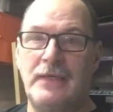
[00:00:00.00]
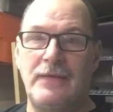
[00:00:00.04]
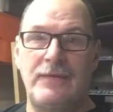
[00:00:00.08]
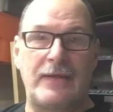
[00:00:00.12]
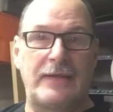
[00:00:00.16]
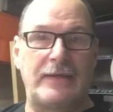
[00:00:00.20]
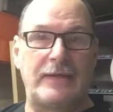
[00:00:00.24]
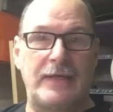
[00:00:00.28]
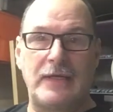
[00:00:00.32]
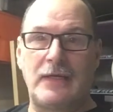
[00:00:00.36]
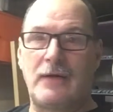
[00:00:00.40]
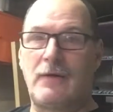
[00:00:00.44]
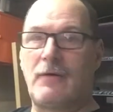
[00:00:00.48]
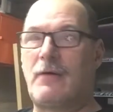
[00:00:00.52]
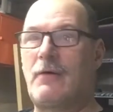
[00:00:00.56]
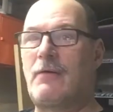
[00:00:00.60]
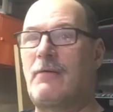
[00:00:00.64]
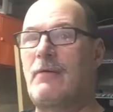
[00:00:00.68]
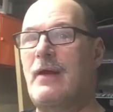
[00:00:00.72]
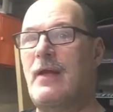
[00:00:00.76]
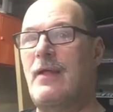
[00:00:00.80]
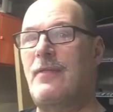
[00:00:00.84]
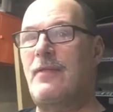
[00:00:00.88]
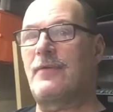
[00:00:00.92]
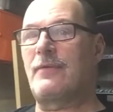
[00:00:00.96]
They didn't go
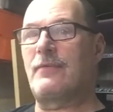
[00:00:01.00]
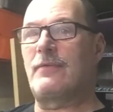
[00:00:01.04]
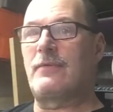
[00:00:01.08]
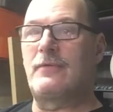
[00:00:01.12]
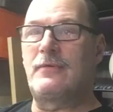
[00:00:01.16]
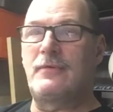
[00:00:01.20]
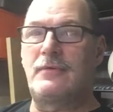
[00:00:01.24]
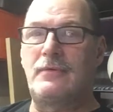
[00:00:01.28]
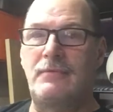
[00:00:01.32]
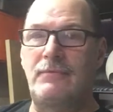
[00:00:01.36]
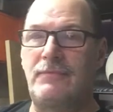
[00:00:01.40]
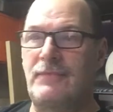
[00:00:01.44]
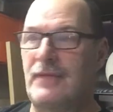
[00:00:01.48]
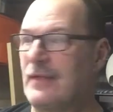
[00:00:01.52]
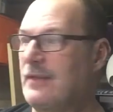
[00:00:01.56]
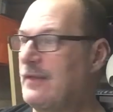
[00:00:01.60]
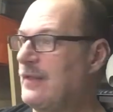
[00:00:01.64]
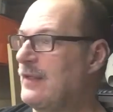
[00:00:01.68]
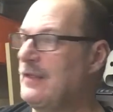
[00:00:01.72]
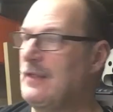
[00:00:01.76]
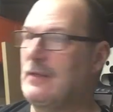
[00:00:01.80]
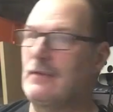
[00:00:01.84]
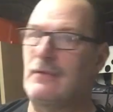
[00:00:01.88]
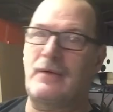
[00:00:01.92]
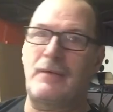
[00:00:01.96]
around the room, they
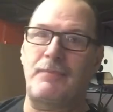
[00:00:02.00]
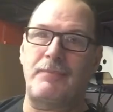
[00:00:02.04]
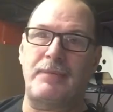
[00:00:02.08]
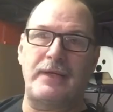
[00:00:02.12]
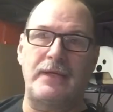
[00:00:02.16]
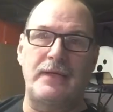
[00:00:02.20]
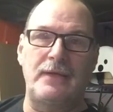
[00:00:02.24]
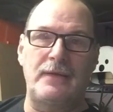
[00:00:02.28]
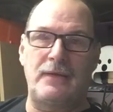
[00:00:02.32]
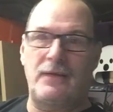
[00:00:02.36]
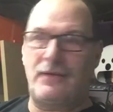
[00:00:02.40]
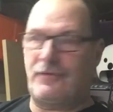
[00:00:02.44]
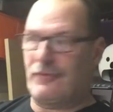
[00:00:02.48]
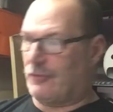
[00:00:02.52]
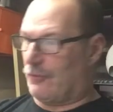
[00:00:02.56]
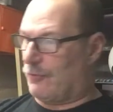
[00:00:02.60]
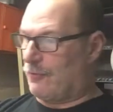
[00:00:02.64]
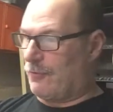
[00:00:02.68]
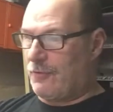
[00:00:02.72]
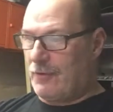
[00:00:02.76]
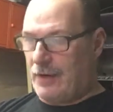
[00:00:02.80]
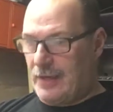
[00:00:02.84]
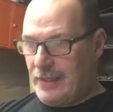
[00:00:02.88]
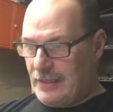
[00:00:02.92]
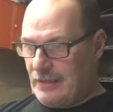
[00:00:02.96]
didn't go up a hill, they're
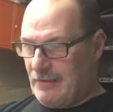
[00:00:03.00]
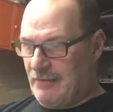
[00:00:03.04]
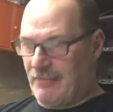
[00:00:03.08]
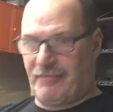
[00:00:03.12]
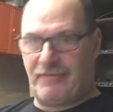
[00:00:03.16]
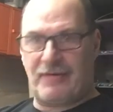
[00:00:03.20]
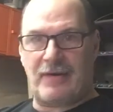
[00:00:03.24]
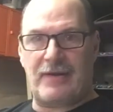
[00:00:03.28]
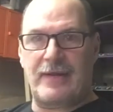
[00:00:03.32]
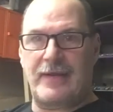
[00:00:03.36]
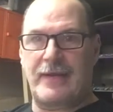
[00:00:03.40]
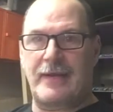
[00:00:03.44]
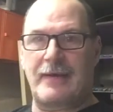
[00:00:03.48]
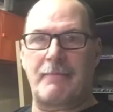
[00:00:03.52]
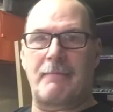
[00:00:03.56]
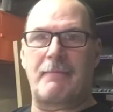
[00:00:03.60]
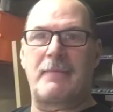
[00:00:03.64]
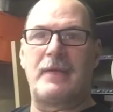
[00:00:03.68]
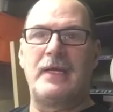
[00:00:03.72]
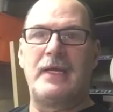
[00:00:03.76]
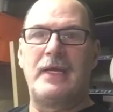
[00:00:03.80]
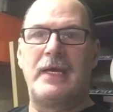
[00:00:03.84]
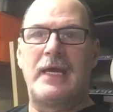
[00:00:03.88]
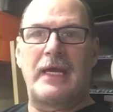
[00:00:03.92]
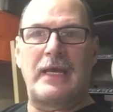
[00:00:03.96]
right in front of
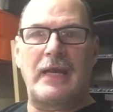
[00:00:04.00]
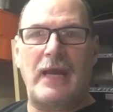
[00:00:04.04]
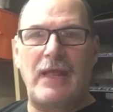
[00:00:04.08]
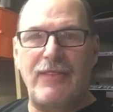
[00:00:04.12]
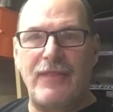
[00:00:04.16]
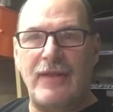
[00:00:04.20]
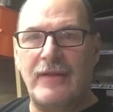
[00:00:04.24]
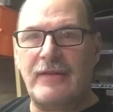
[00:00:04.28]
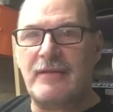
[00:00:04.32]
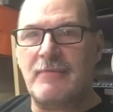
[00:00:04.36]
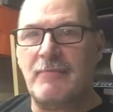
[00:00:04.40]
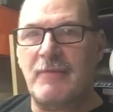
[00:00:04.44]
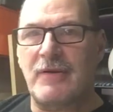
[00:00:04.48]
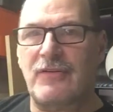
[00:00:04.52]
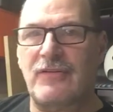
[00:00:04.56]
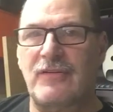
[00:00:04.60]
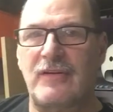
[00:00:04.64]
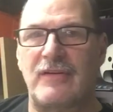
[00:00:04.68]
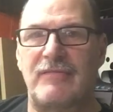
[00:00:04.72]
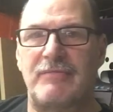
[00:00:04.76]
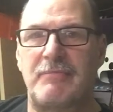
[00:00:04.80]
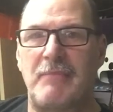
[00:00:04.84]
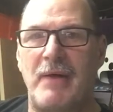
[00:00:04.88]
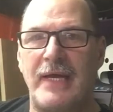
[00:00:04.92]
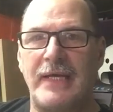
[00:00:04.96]
him. And I thought to
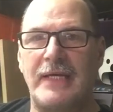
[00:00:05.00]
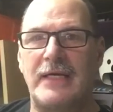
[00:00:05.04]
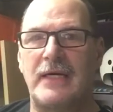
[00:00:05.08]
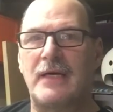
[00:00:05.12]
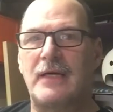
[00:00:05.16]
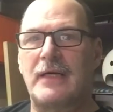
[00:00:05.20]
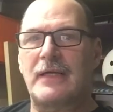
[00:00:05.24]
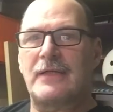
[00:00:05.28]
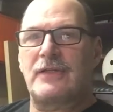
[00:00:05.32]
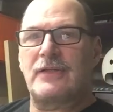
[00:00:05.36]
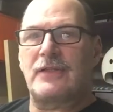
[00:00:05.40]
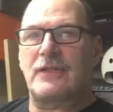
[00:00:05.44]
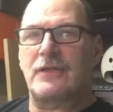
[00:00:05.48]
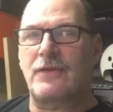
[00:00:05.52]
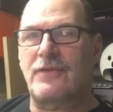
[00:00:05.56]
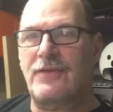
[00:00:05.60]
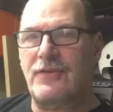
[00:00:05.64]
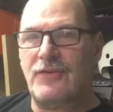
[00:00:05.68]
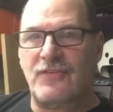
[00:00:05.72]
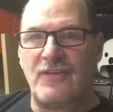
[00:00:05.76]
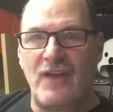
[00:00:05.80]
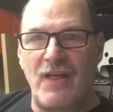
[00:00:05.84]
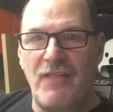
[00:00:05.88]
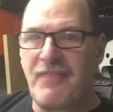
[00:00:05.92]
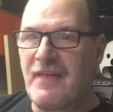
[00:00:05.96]
myself, my God,
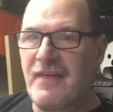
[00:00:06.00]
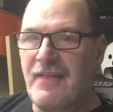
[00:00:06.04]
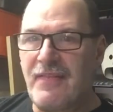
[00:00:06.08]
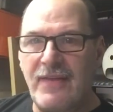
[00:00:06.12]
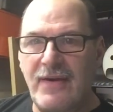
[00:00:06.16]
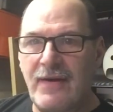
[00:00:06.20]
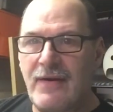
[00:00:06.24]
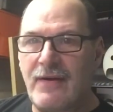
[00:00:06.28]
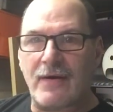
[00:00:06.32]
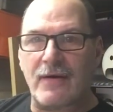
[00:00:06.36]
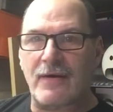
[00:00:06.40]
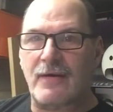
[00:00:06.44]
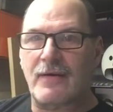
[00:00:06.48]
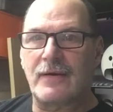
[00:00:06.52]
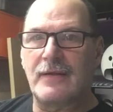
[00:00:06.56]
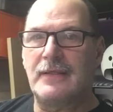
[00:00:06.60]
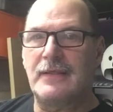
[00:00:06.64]
there's nothing there.